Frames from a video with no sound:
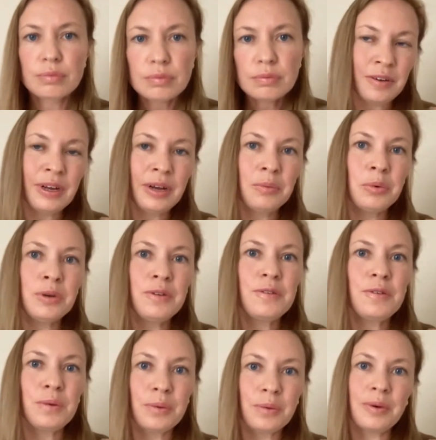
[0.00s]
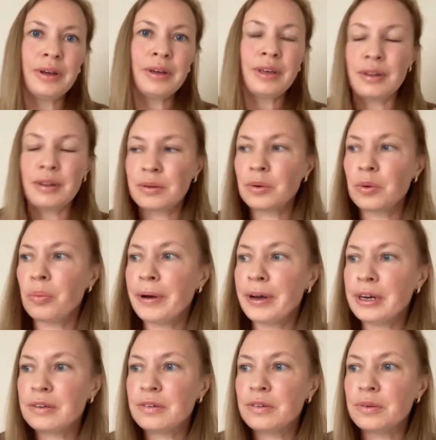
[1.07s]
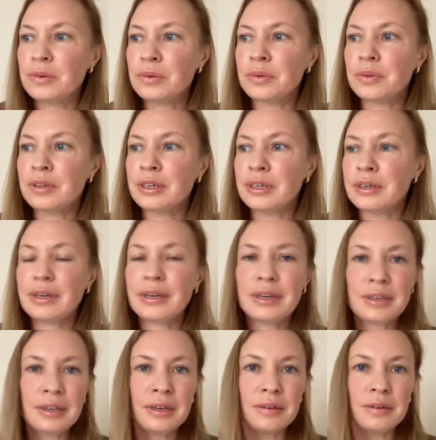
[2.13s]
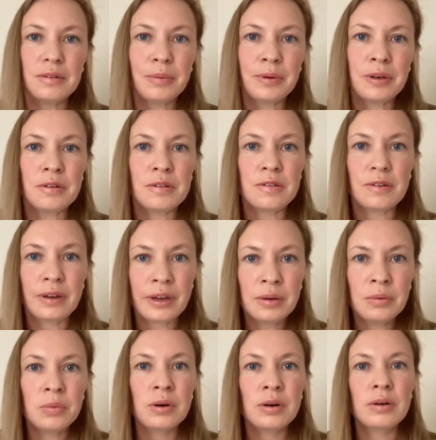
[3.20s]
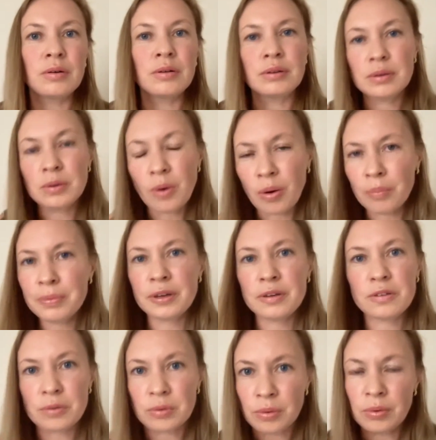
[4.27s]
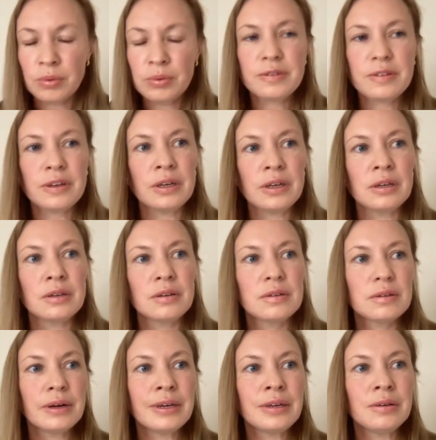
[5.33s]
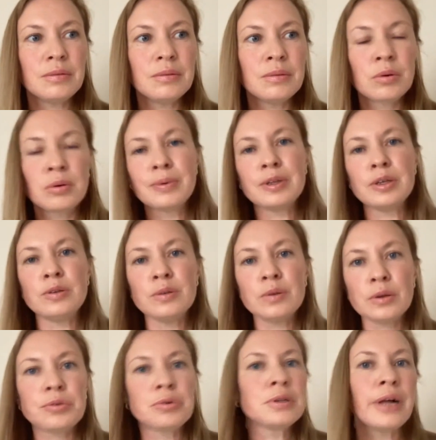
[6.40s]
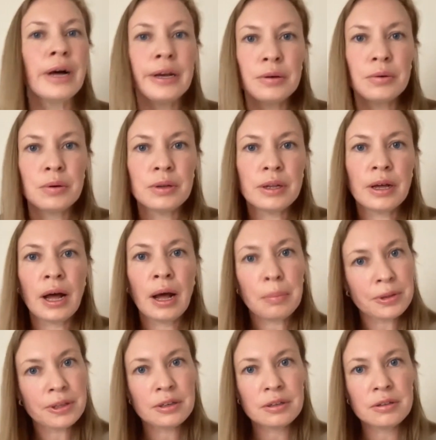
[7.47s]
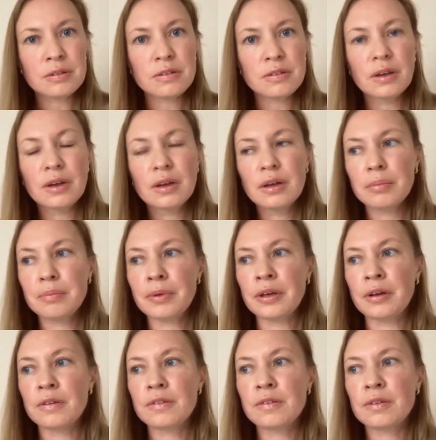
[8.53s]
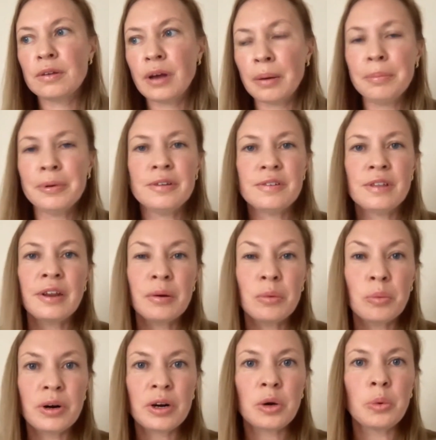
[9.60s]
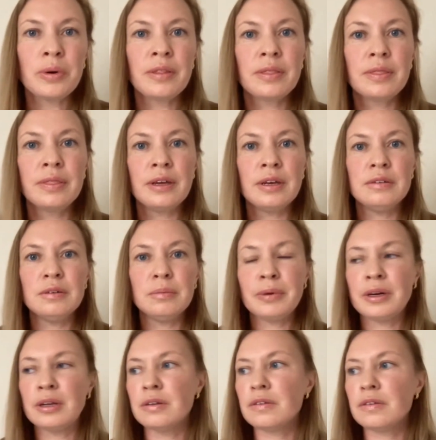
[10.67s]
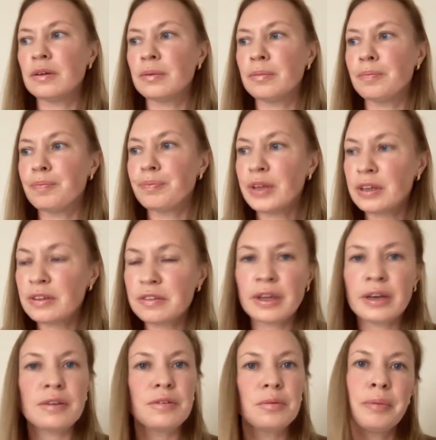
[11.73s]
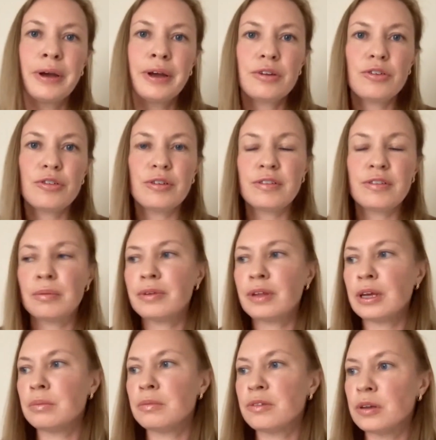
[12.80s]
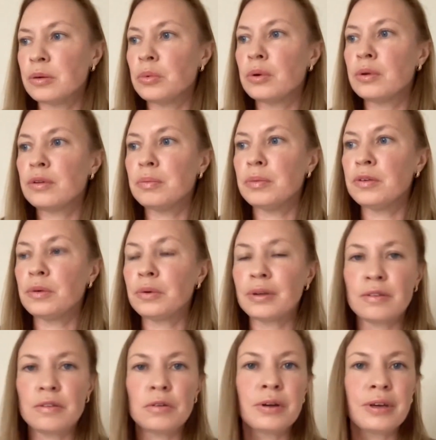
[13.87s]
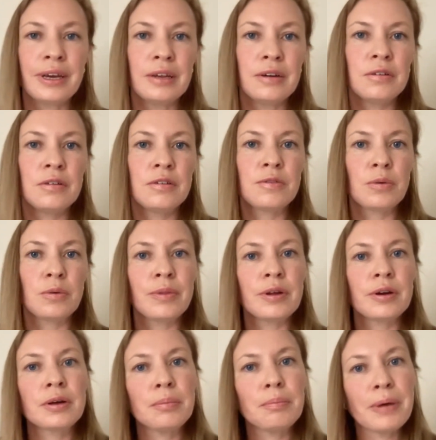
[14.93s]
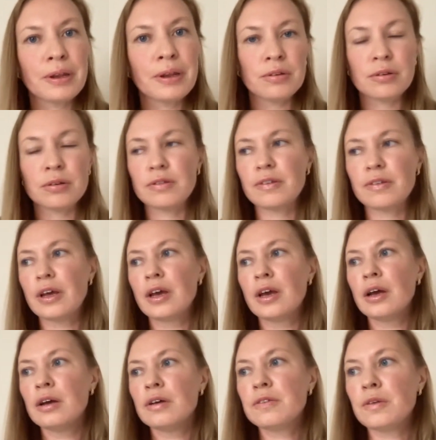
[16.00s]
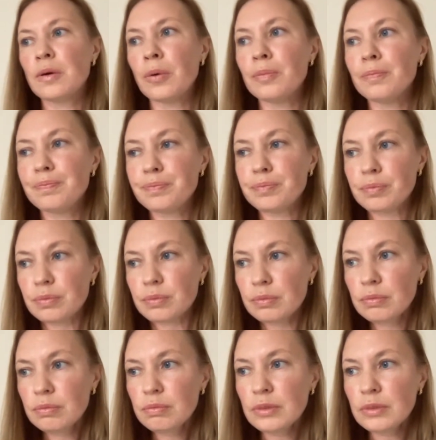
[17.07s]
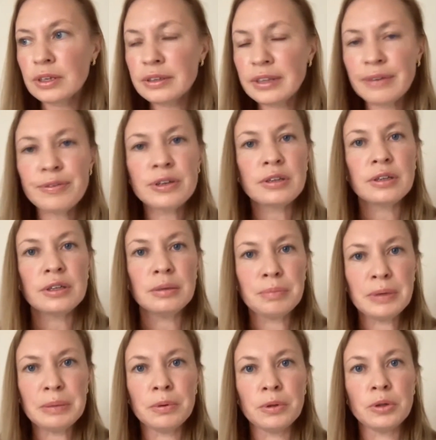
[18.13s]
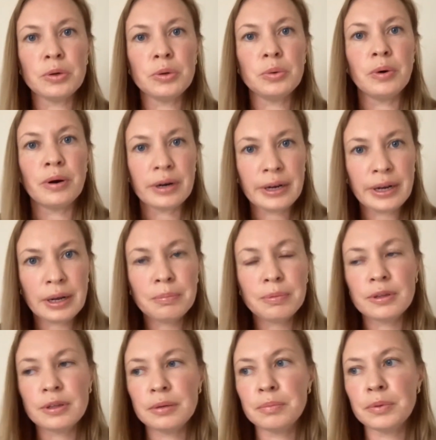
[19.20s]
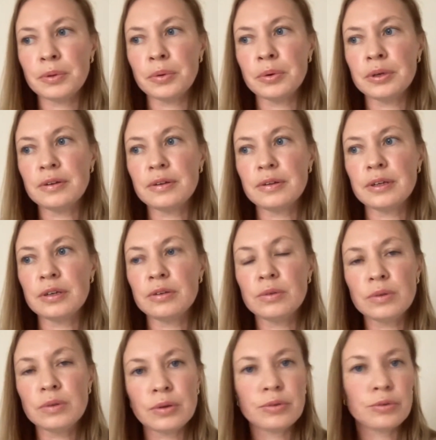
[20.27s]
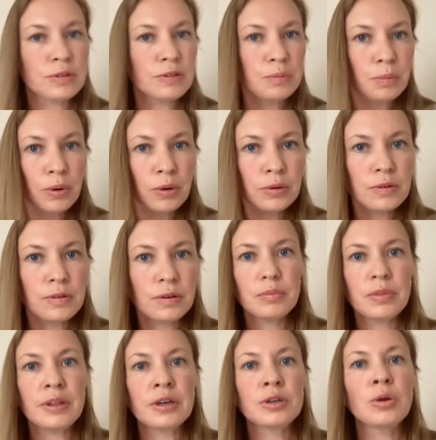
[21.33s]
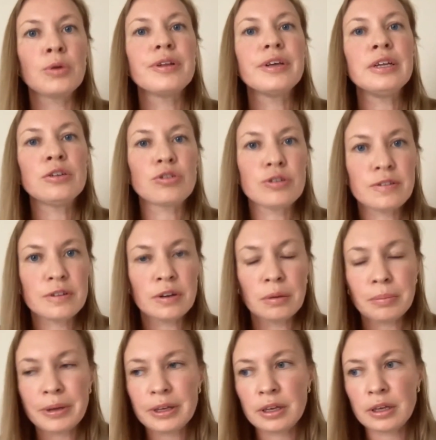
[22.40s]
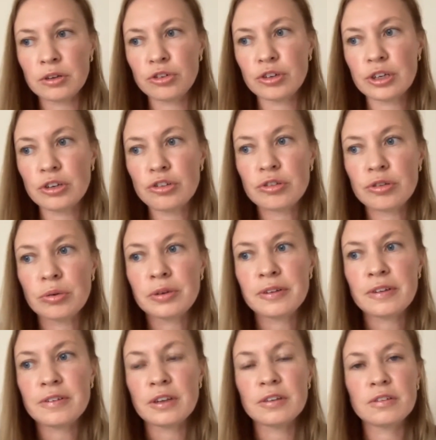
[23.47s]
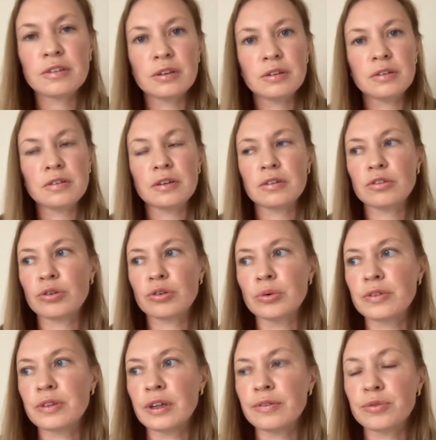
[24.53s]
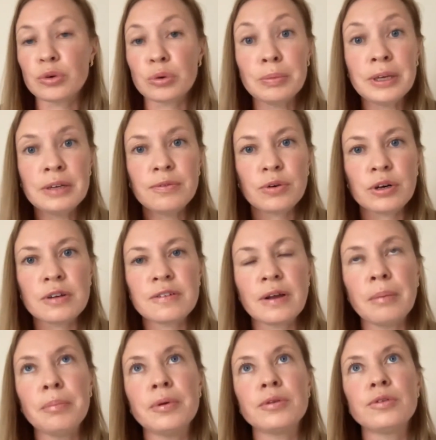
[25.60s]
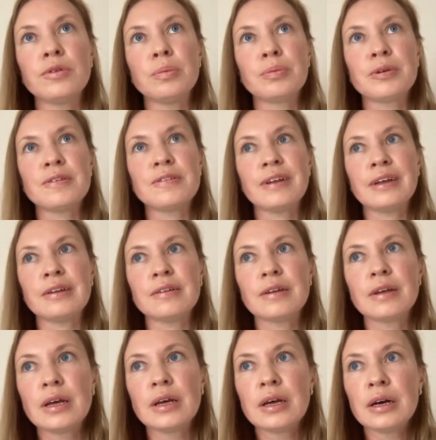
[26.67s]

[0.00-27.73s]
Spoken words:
Gary, I want to, again, go back to the headhunt, because I work on complex roles and I normally do not rely on applicants, because companies that I work with, they demand exact match. Sometimes they want me to consider candidates from their competitors. So definitely people who are happily employed, they do not respond. They are not interested in making a change. So as I said, statistics shows that for me, for example, to present